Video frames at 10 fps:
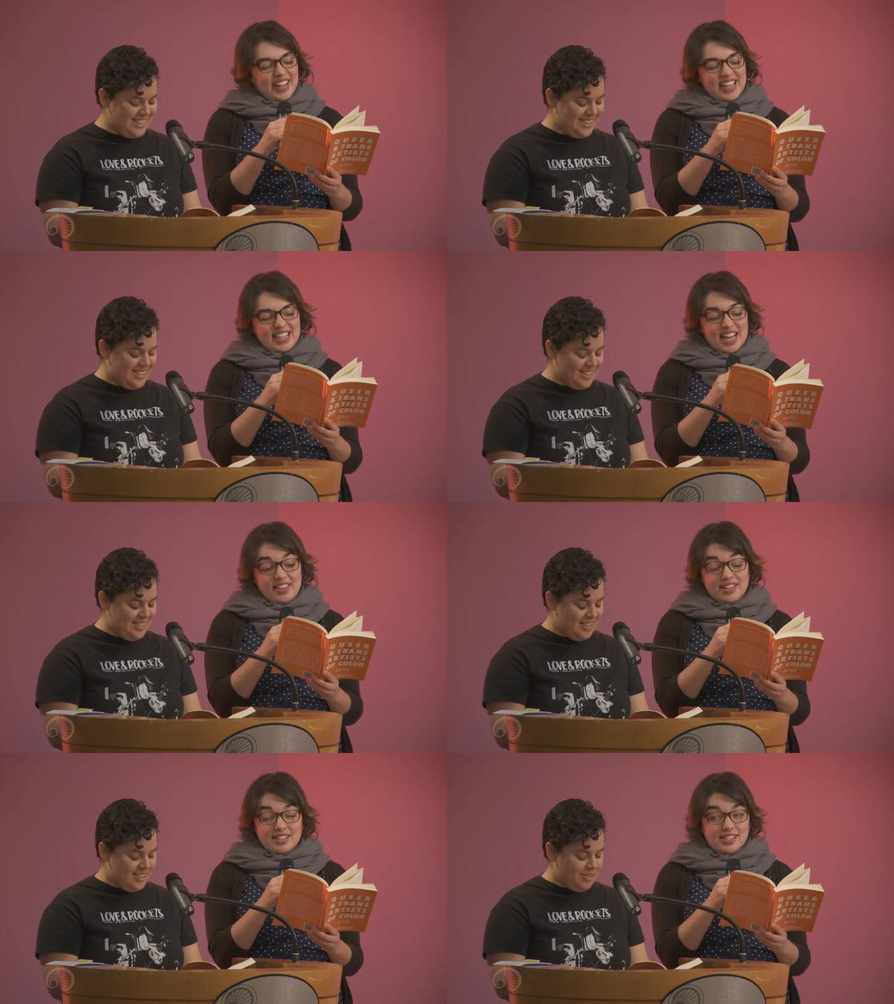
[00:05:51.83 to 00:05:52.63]
Speaker 1: in the
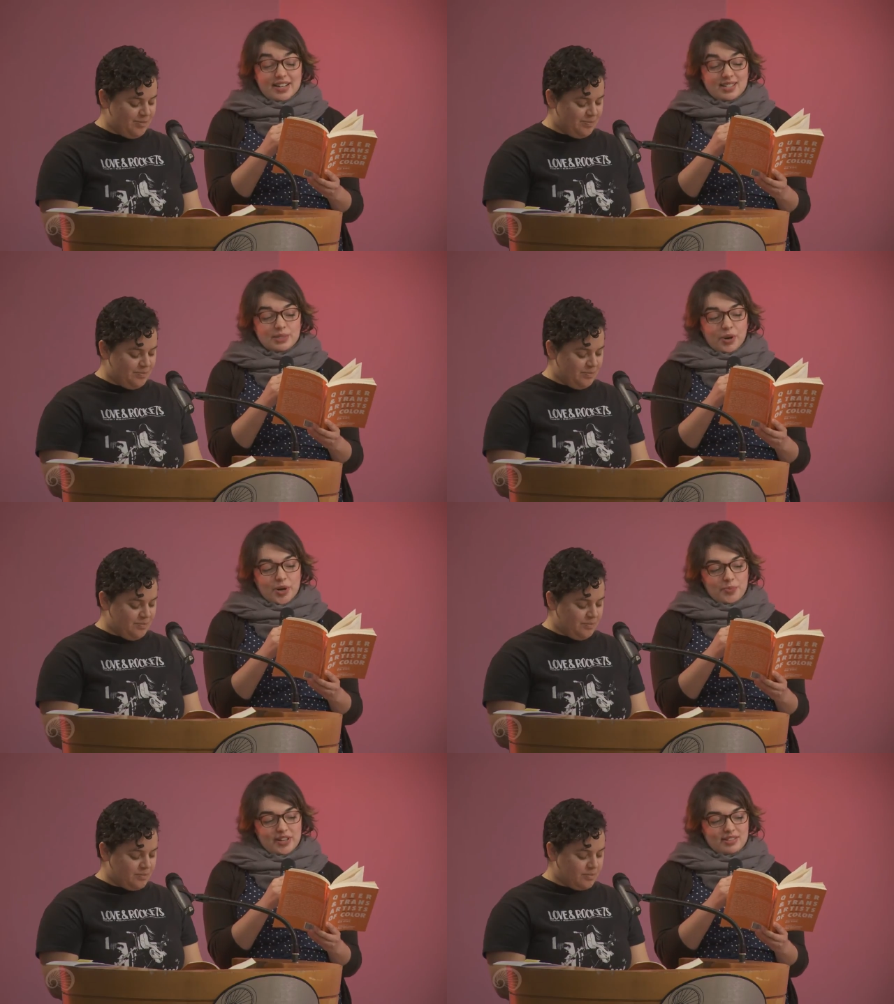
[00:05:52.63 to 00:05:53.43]
Ethnic Studies
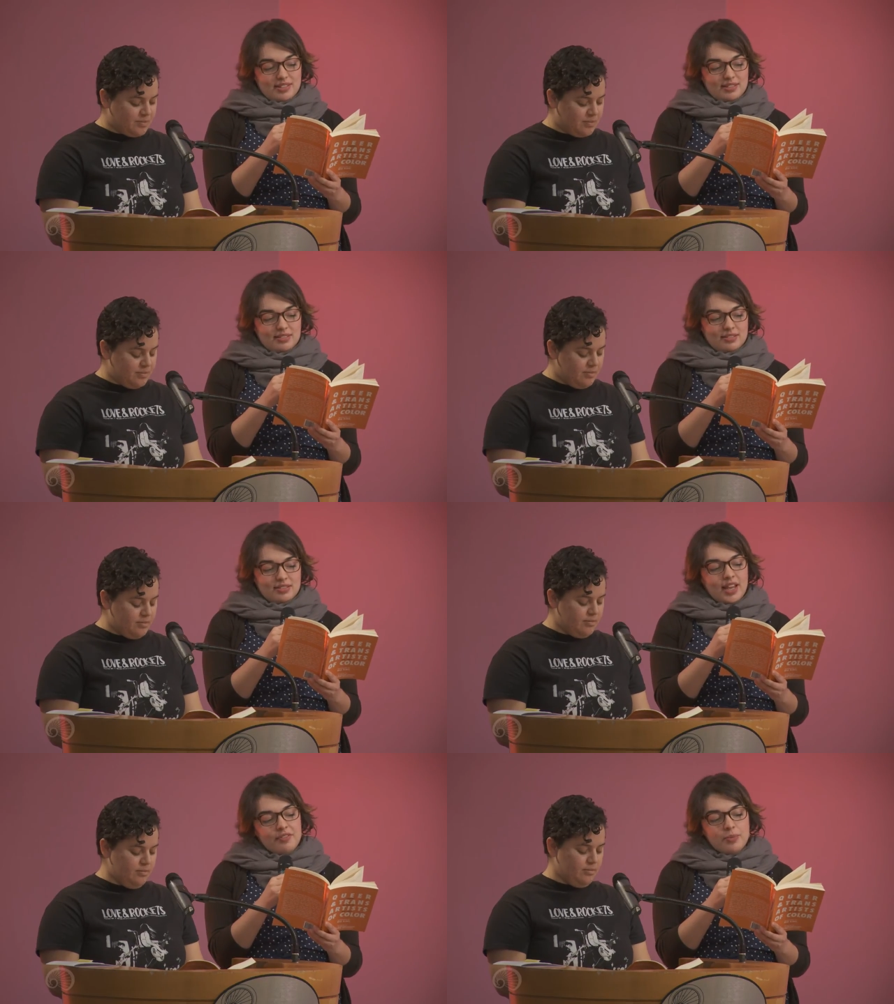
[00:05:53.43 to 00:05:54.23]
Department.
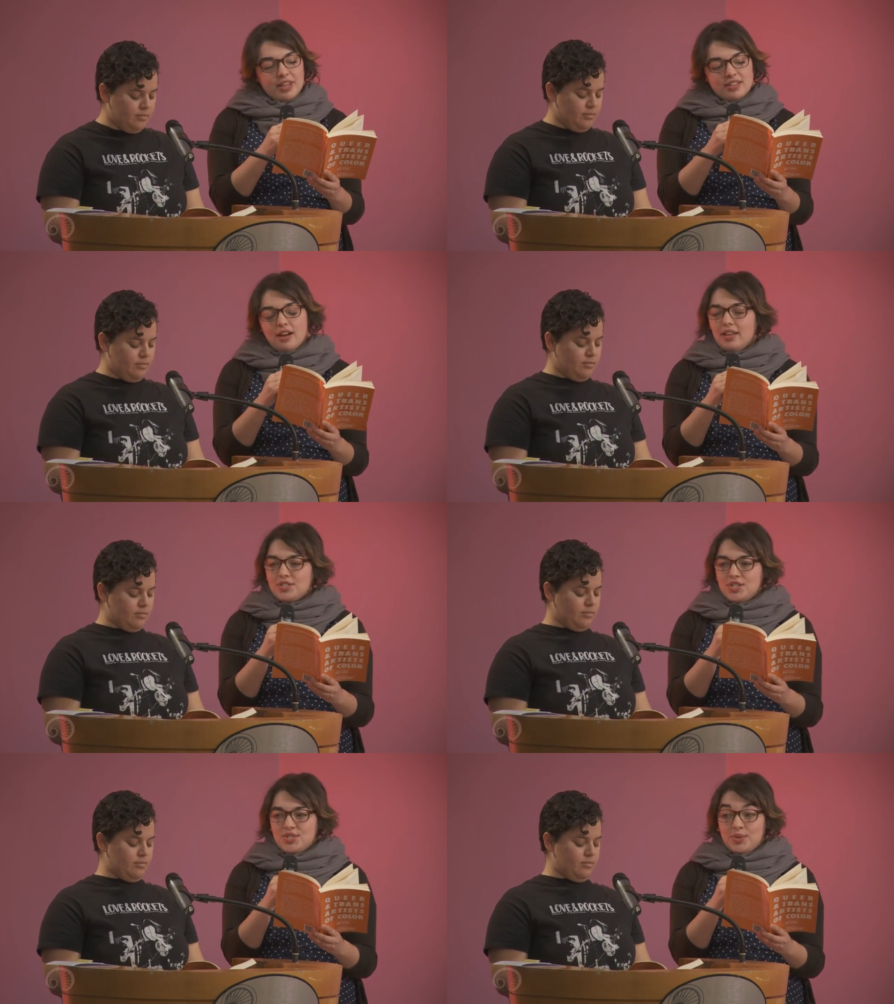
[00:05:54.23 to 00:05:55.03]
Have the
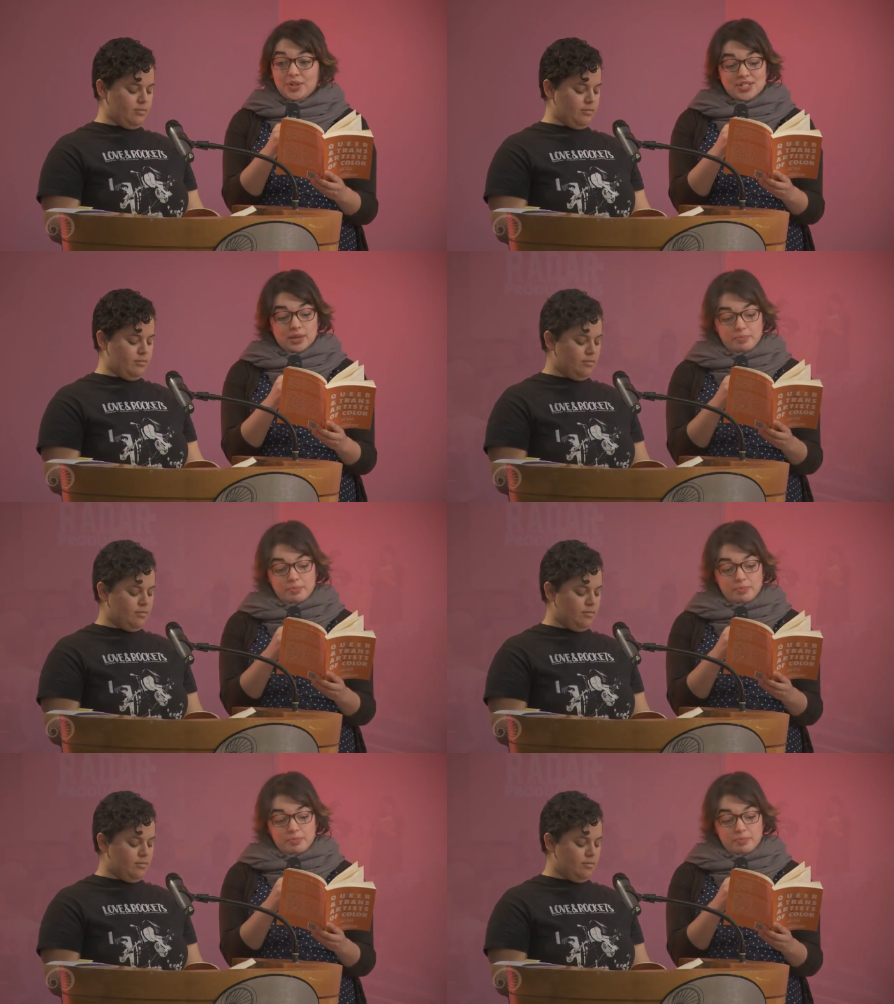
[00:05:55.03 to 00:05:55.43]
methodologies you learned at